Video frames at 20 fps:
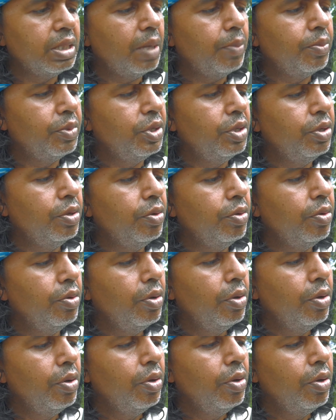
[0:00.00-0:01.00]
up to
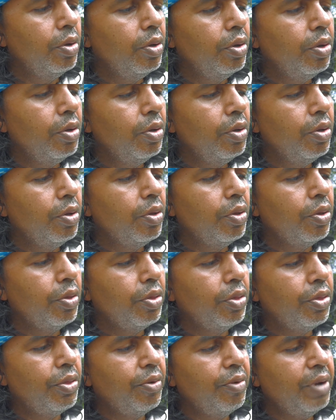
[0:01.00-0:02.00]

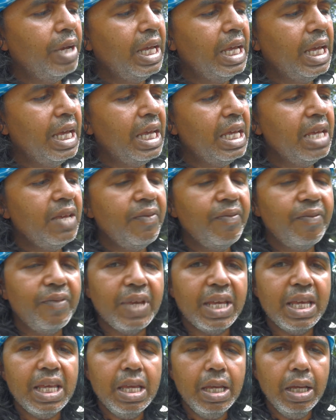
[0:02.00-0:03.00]
3
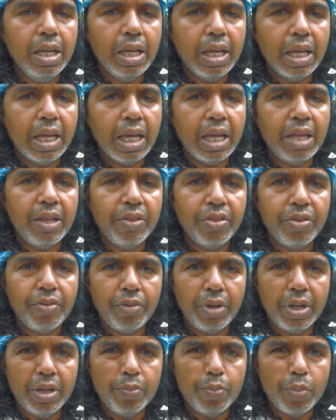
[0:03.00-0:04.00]
EV and
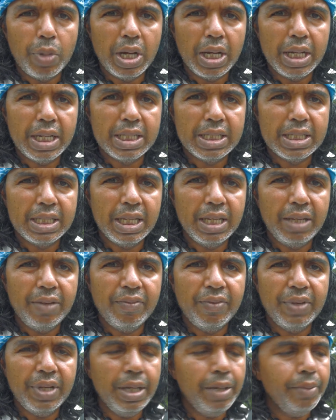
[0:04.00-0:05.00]
3 minus
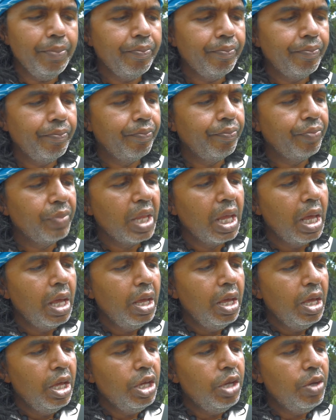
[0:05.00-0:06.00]
EV.
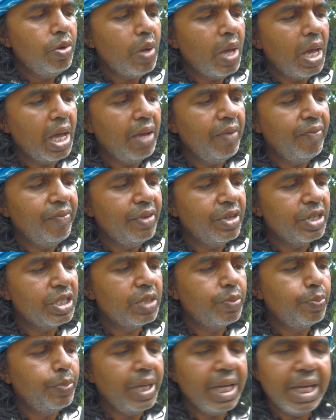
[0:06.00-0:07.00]
You have your
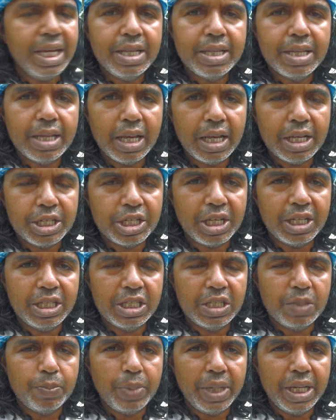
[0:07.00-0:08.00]

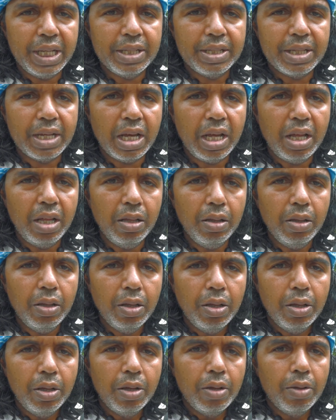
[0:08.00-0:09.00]
shutter speed dial,
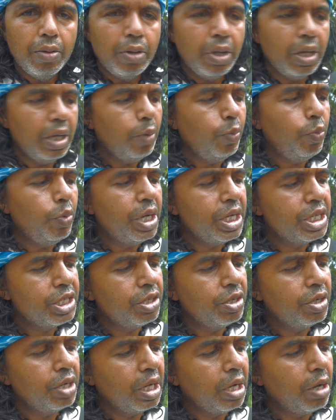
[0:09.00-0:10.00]

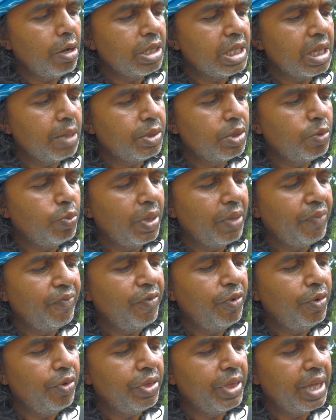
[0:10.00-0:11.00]
which goes up to
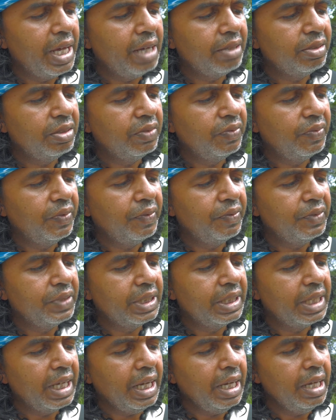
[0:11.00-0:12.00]
1/4000th of a
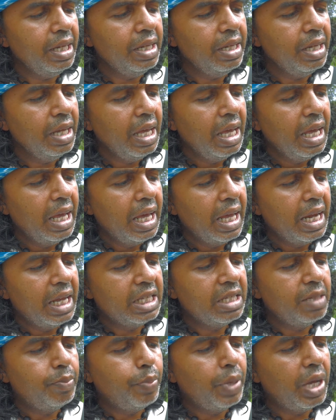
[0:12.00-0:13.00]
second and
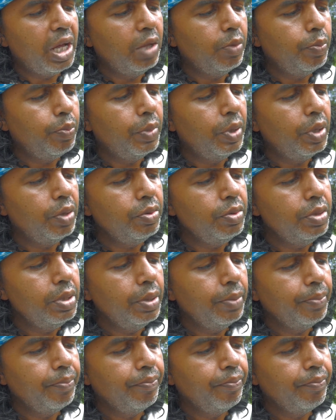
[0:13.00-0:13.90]
has a bulb mode.